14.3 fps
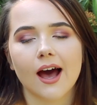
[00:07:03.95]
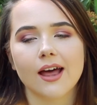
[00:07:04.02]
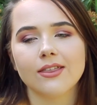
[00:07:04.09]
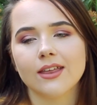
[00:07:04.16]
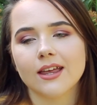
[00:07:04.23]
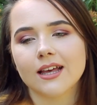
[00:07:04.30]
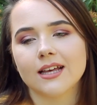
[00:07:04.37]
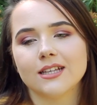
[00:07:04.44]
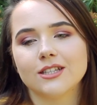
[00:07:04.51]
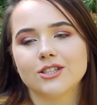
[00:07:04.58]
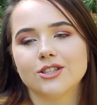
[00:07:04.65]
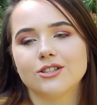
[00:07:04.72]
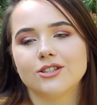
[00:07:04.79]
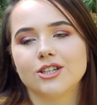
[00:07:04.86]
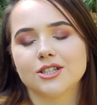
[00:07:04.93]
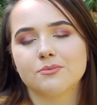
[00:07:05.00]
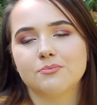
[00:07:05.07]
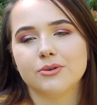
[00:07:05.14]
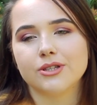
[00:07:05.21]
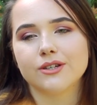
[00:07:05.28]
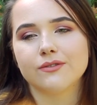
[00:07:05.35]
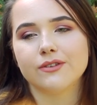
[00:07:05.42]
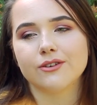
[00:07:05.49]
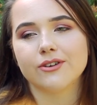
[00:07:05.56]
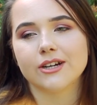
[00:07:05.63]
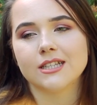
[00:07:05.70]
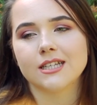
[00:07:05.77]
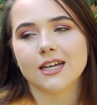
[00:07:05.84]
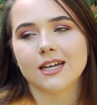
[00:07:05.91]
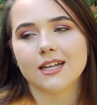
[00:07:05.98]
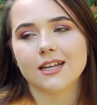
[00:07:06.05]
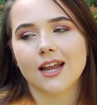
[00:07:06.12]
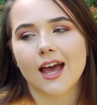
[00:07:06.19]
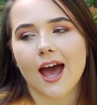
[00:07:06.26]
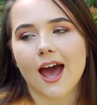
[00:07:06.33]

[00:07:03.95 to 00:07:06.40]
I think it's just beautifully written,